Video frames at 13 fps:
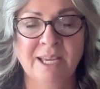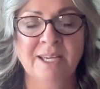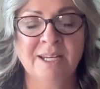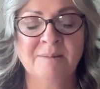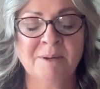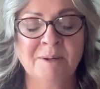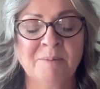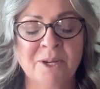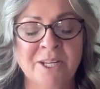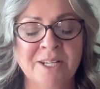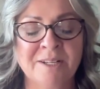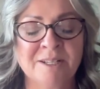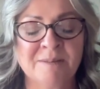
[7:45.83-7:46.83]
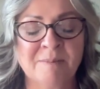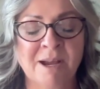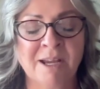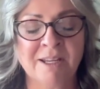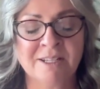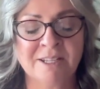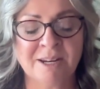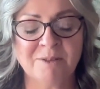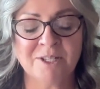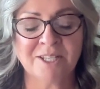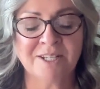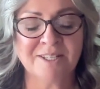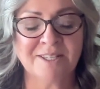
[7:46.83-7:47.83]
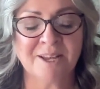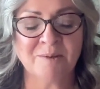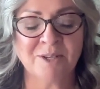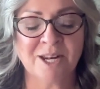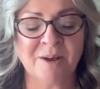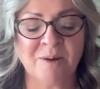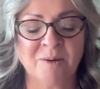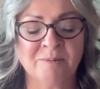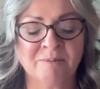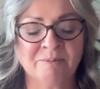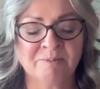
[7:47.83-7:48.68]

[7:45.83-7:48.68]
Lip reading: And I'm going to bring it into mind and I'm just going to sound it out.